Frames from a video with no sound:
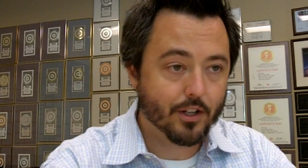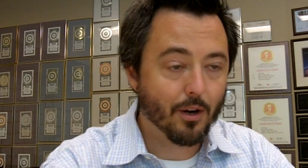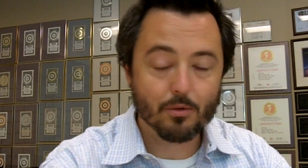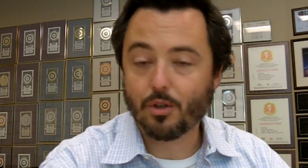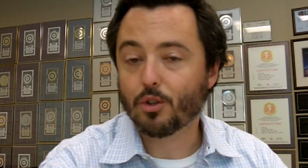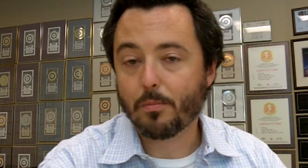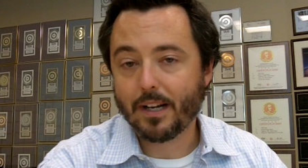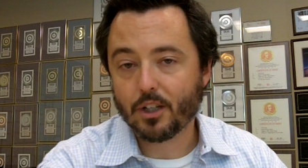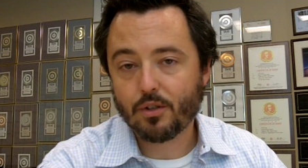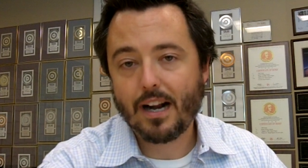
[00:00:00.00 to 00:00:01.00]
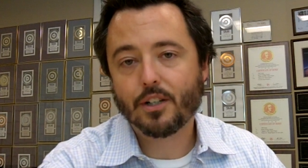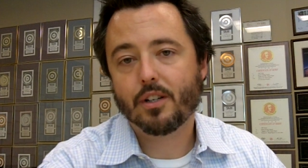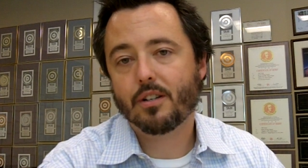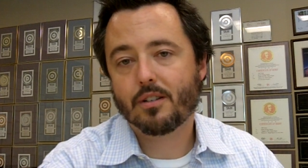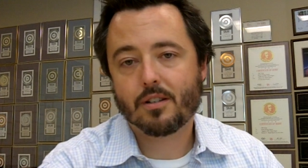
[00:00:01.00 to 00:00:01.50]
you know, social media
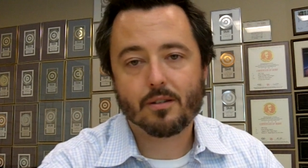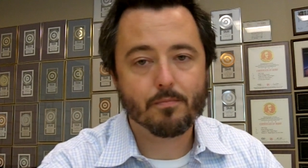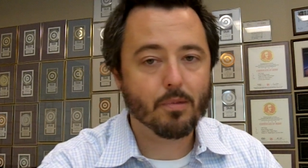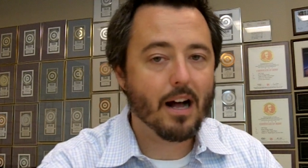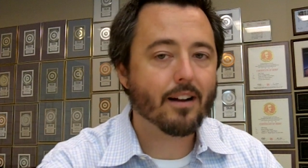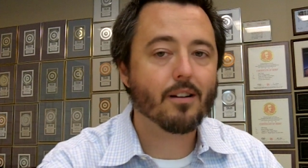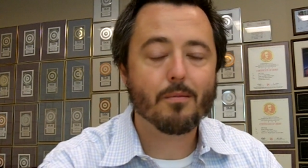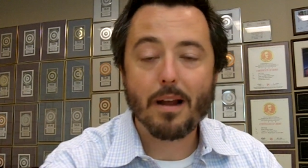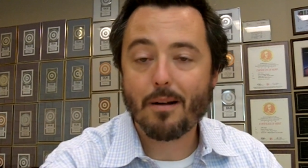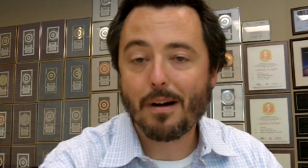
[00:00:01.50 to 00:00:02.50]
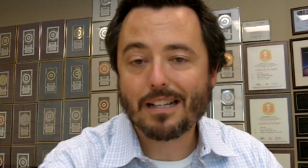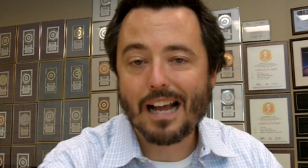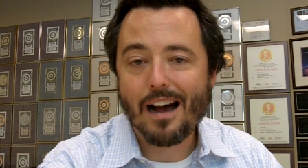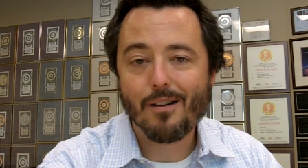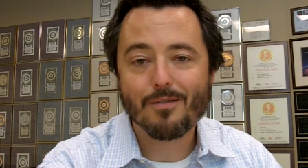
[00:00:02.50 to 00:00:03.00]
strategist, blogger, man about
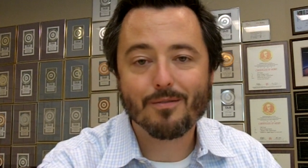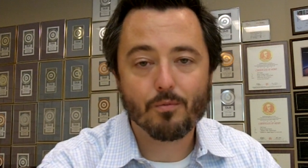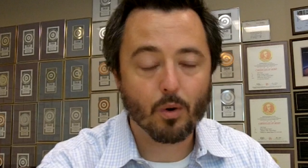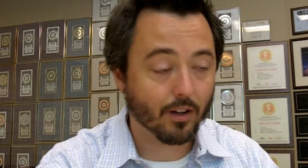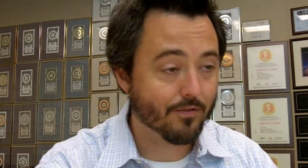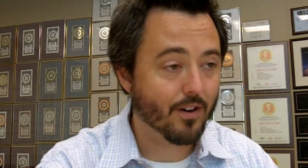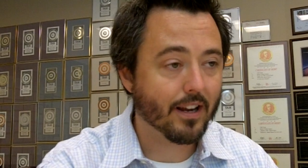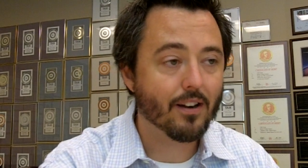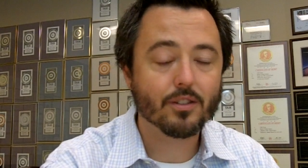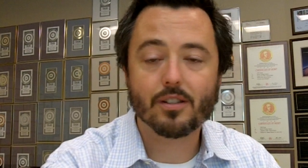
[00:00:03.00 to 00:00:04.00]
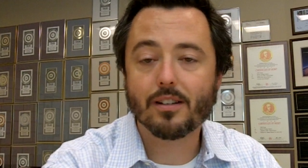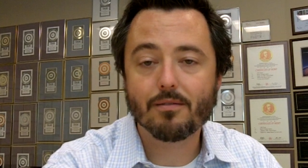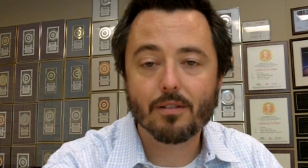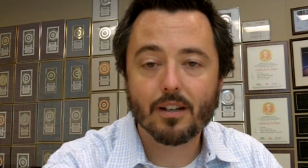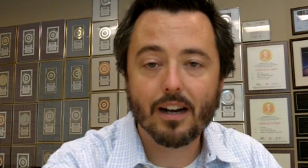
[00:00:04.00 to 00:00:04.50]
town, work at Falk
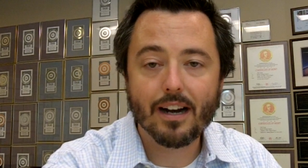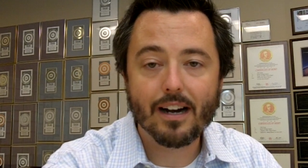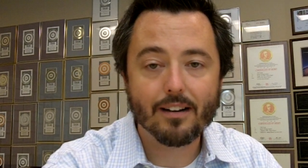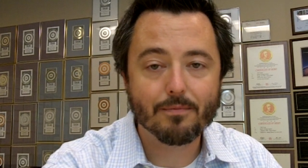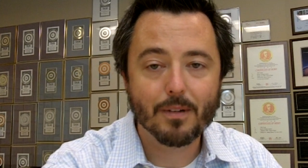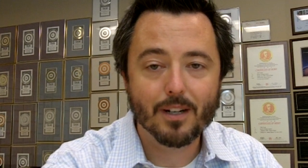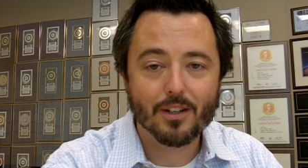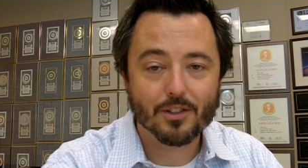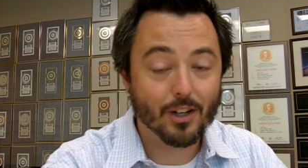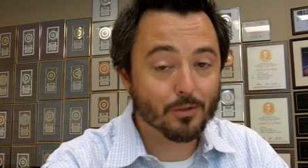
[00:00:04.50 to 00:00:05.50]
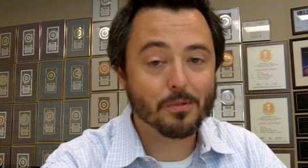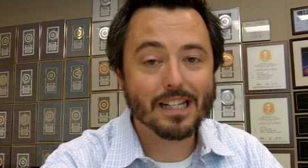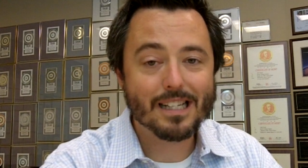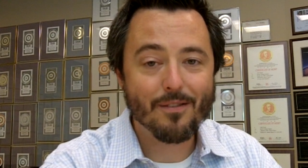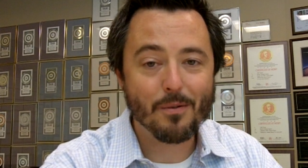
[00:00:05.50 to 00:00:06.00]
Harrison, sell some
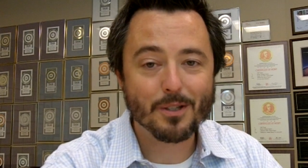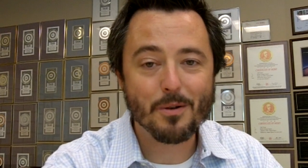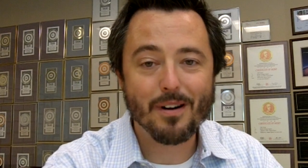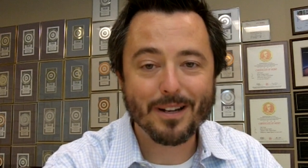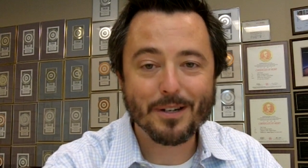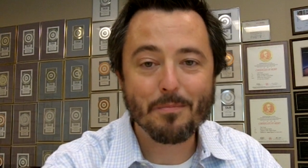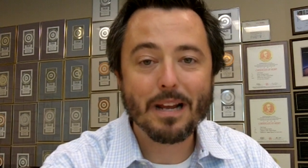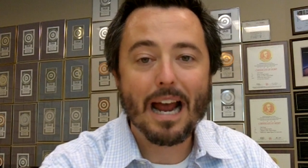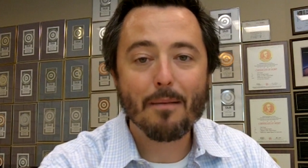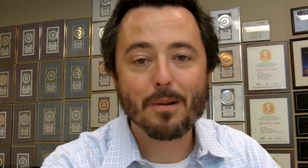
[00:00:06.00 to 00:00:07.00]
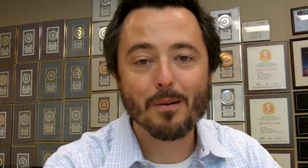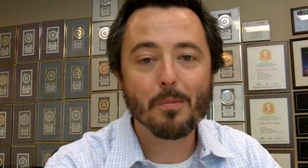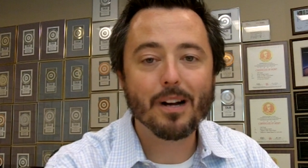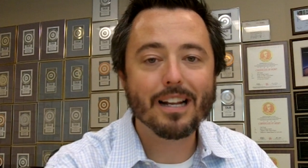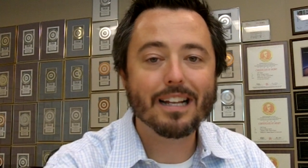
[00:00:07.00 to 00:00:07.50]
teas every once in a while. I couldn't be happier,
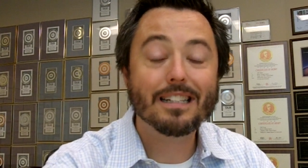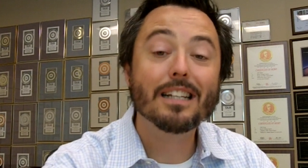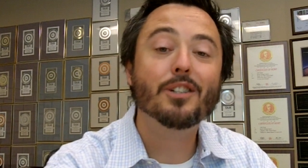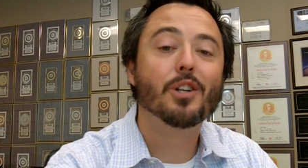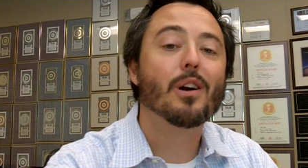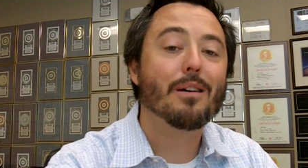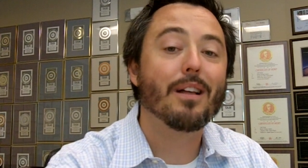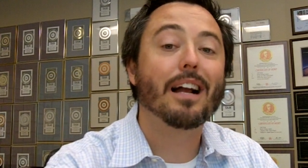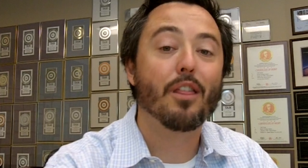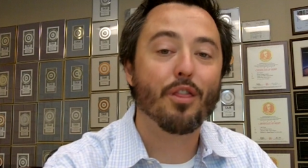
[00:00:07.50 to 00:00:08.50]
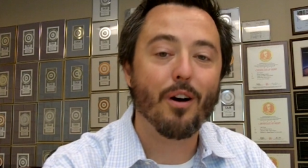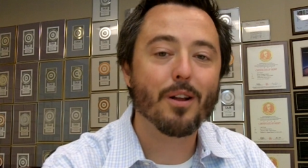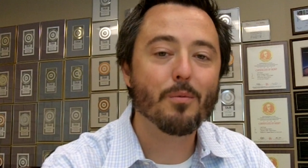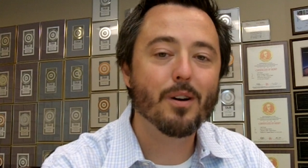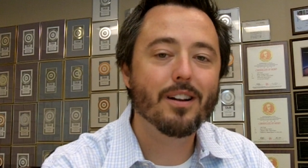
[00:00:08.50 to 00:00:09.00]
but it didn't turn out like I
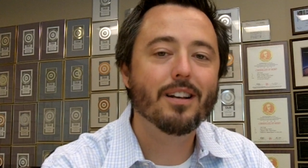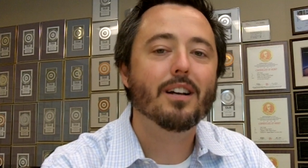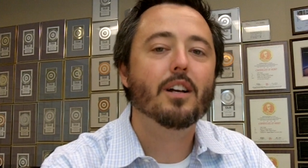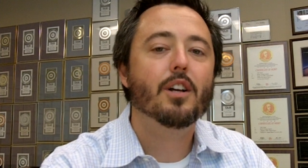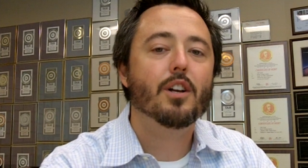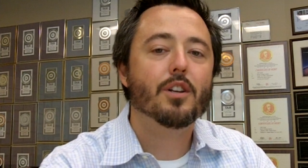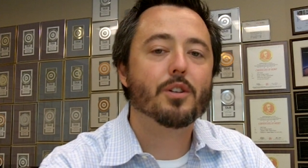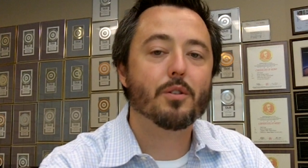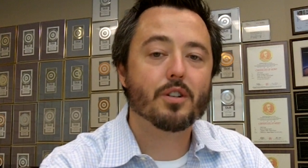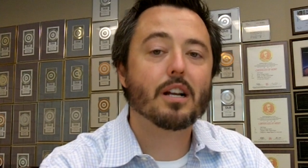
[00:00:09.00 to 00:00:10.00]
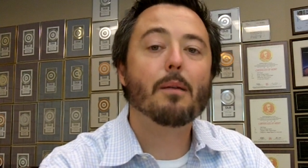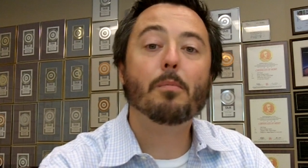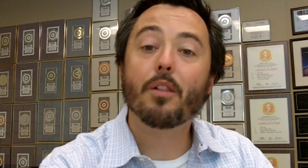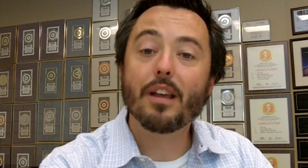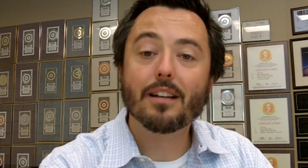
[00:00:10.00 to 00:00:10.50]
thought it would. So there's a
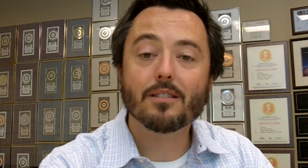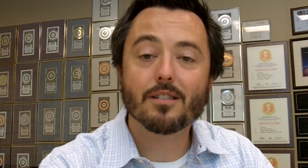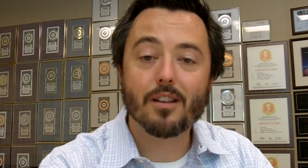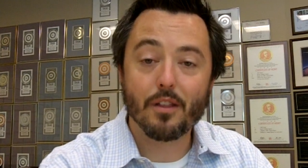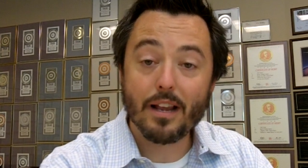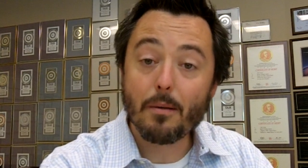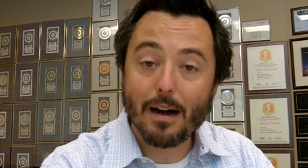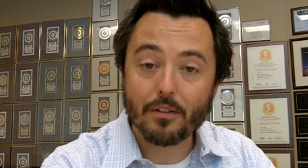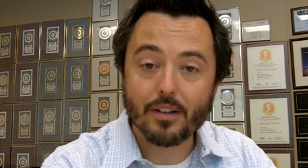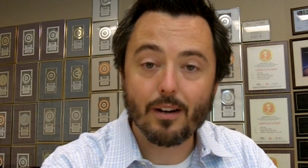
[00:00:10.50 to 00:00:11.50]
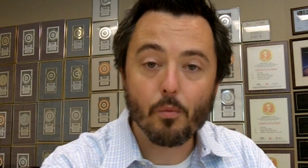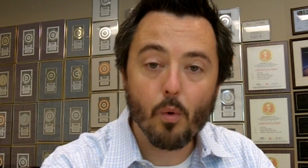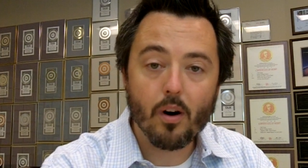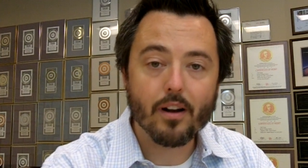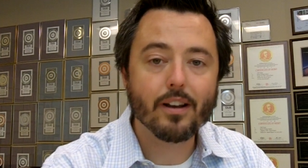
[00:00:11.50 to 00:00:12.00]
couple things to think about there.
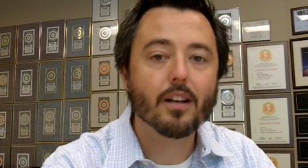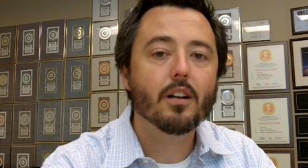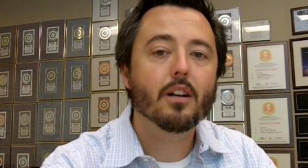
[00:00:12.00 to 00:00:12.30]
One,